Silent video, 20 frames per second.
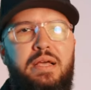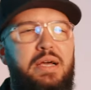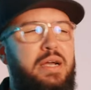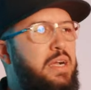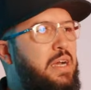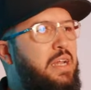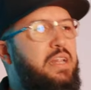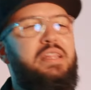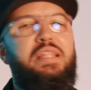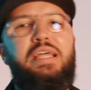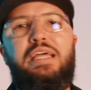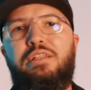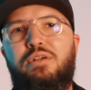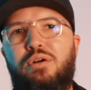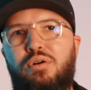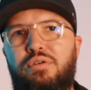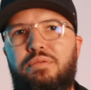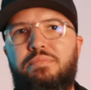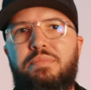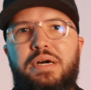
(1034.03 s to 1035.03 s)
I got an end
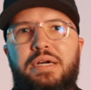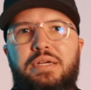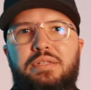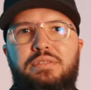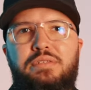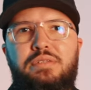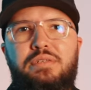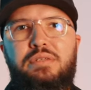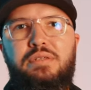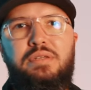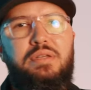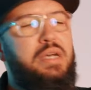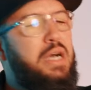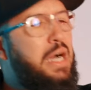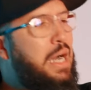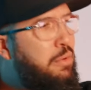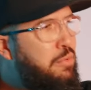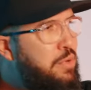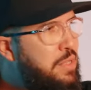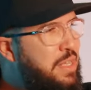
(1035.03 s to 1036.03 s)
goal in mind.
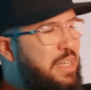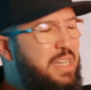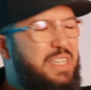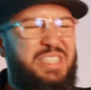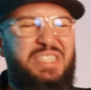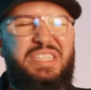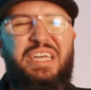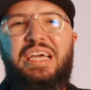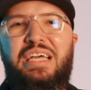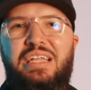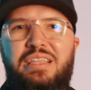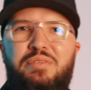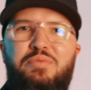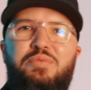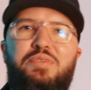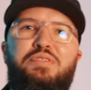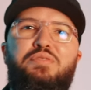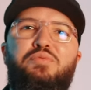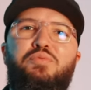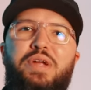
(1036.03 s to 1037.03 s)
I want to attain the
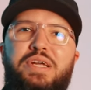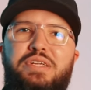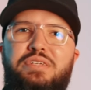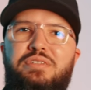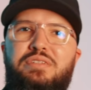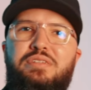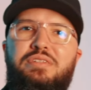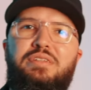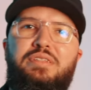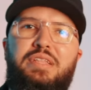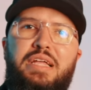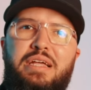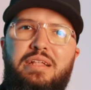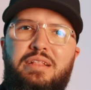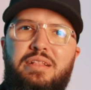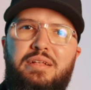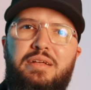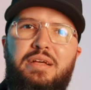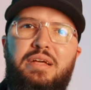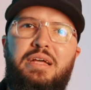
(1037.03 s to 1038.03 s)
resurrection of the dead.